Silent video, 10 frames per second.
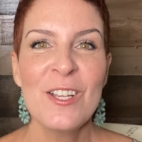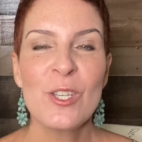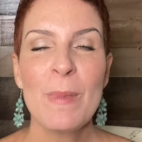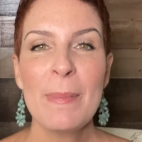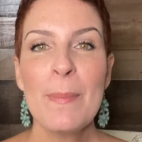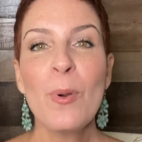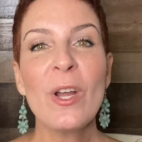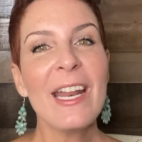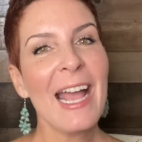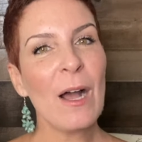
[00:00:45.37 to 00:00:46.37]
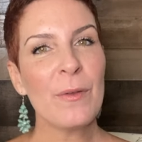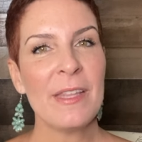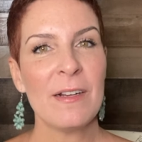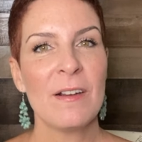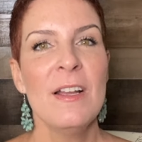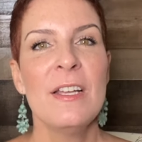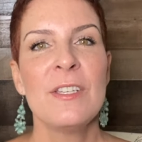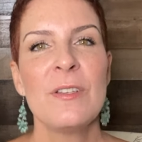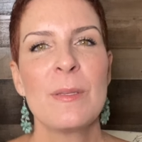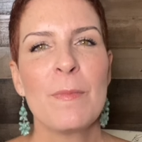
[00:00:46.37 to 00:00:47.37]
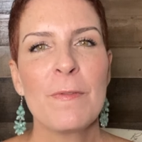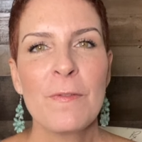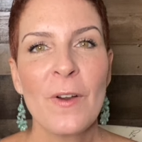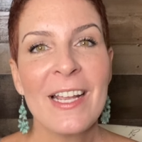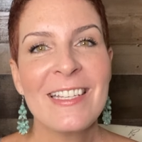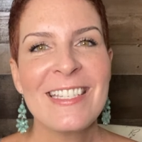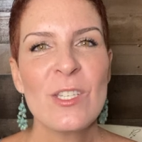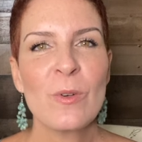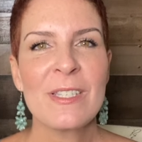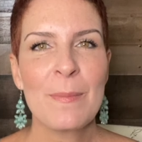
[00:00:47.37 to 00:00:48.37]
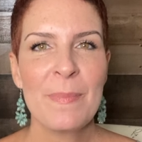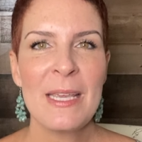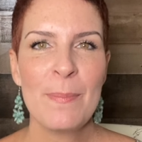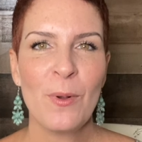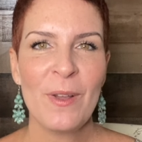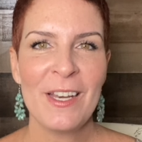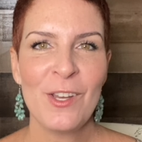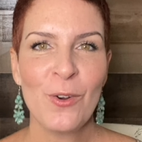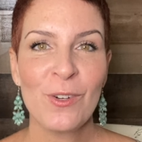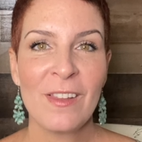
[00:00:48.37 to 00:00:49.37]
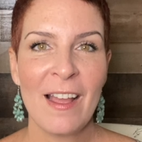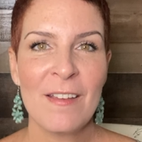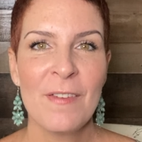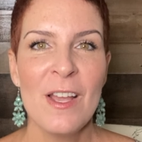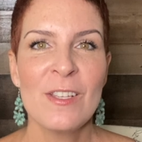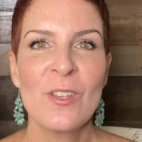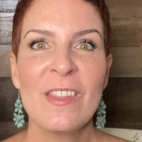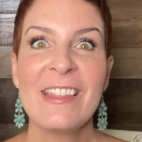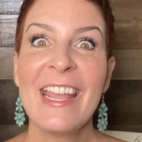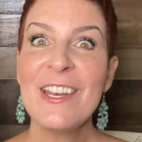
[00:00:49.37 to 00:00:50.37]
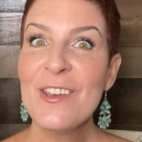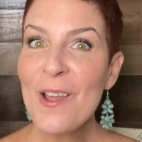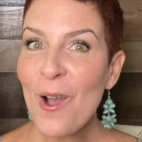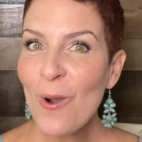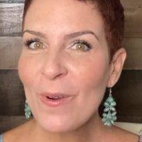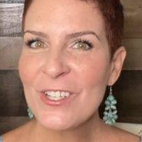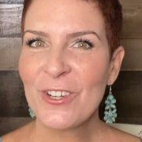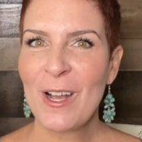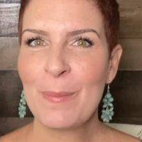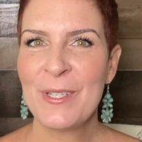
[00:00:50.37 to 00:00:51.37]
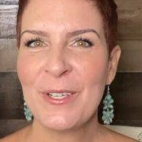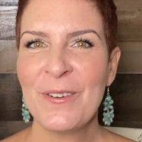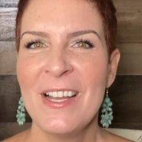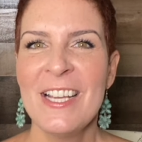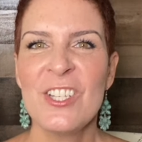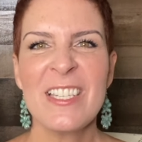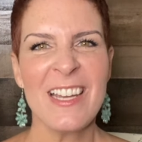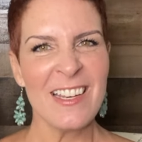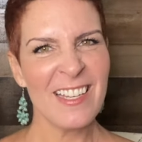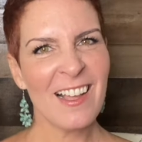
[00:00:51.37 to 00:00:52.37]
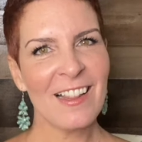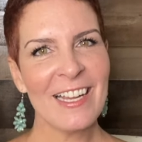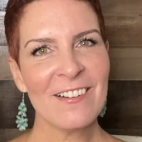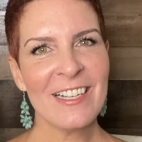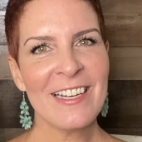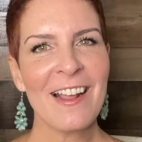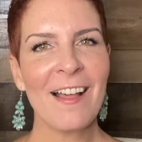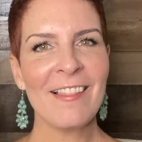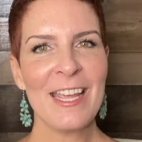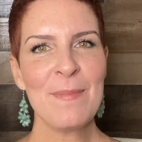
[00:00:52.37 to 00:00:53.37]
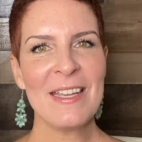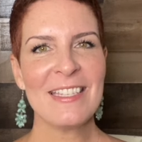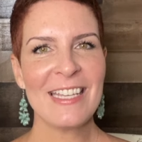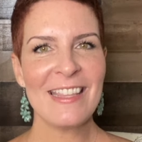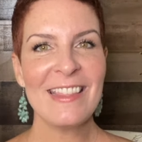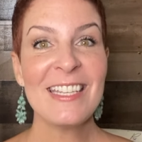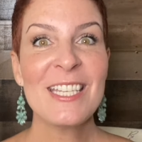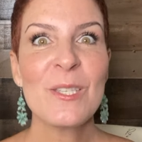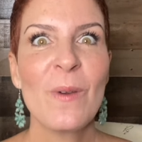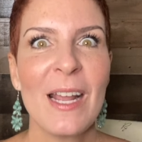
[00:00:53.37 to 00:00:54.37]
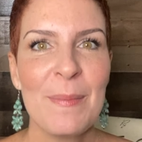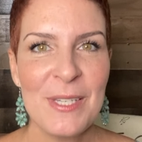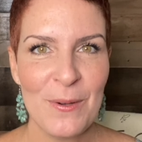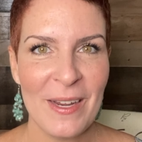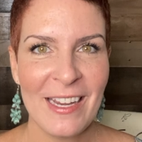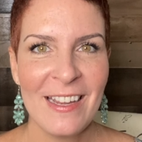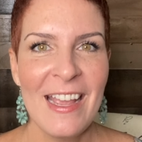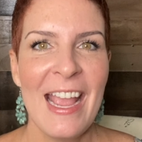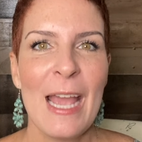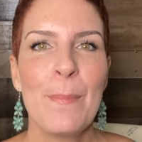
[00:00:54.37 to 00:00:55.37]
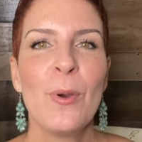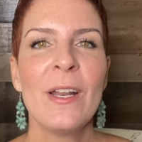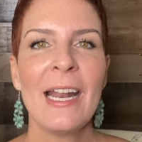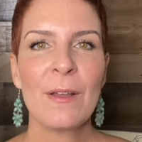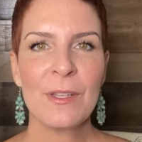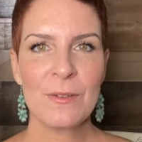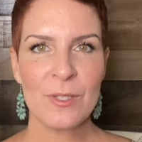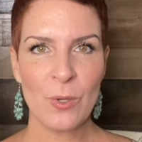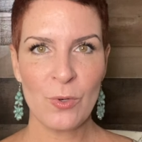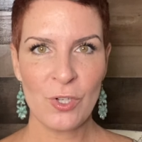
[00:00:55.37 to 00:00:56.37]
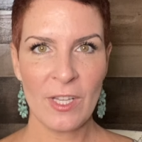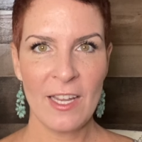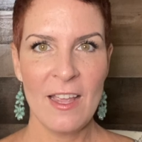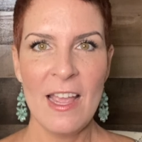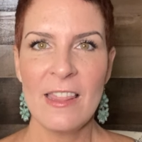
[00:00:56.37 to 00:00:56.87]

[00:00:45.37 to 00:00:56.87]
So maybe put it out there to some friends or some people in your life so that they know what you're up to. Just declare it, claim it, say, This is what I'm doing, and put it out there socially.